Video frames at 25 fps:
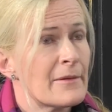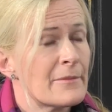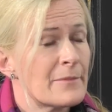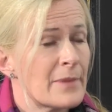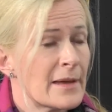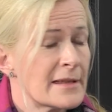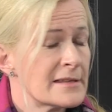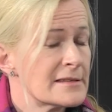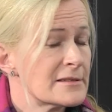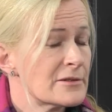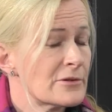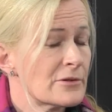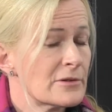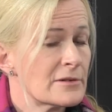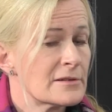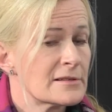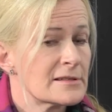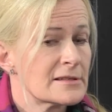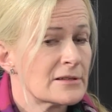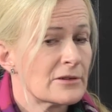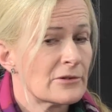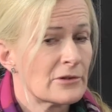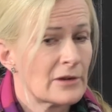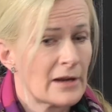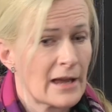
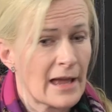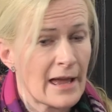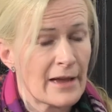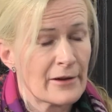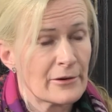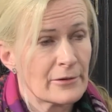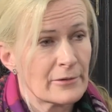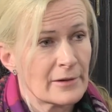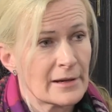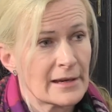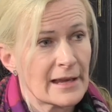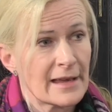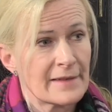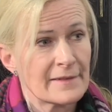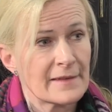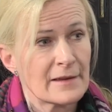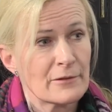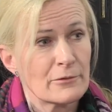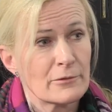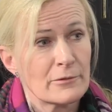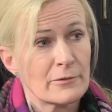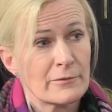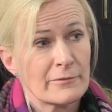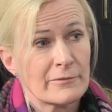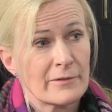benzos or heroin, and they
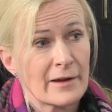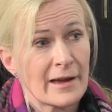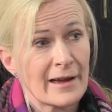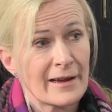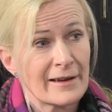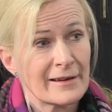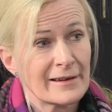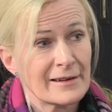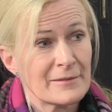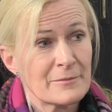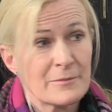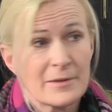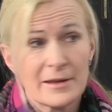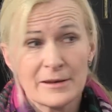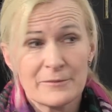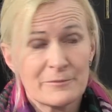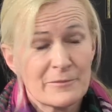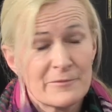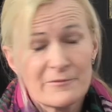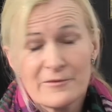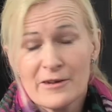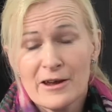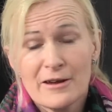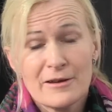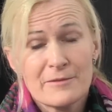will
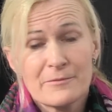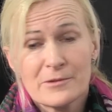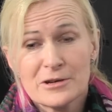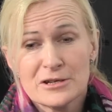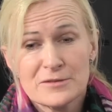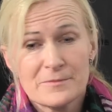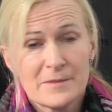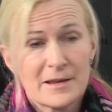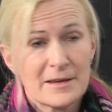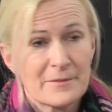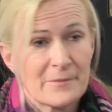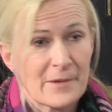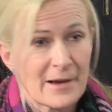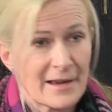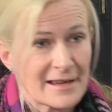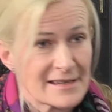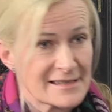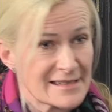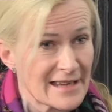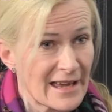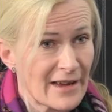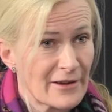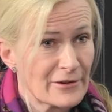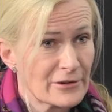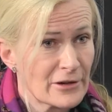very much minimise
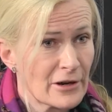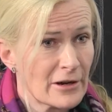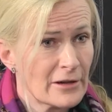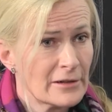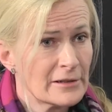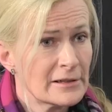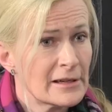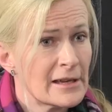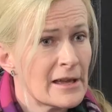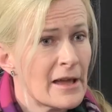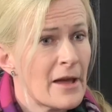the alcohol.